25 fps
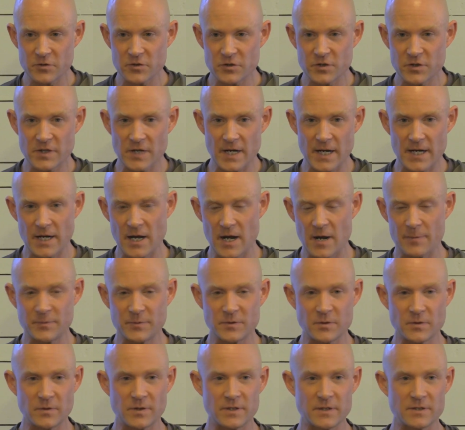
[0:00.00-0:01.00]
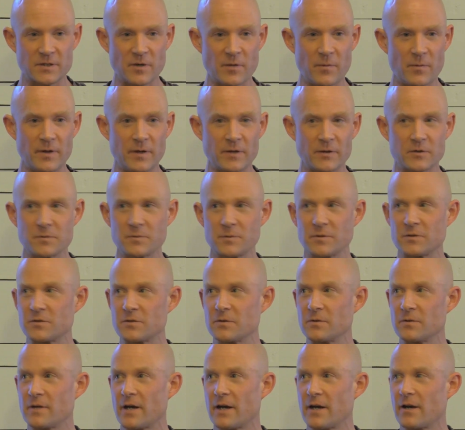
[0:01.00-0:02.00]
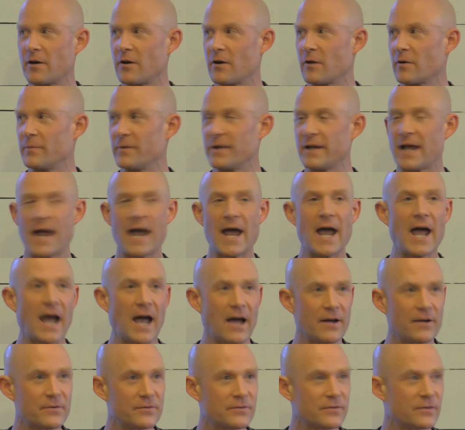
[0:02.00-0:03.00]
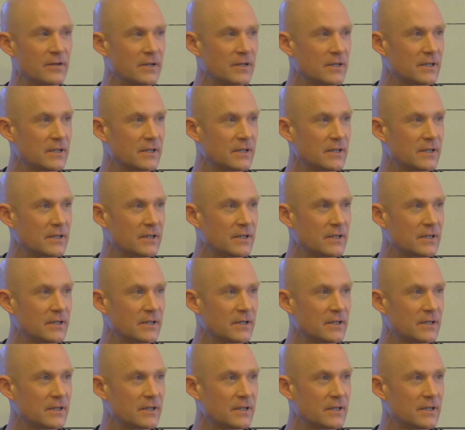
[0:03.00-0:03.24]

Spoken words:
set it up so that someone else will do that on our behalf.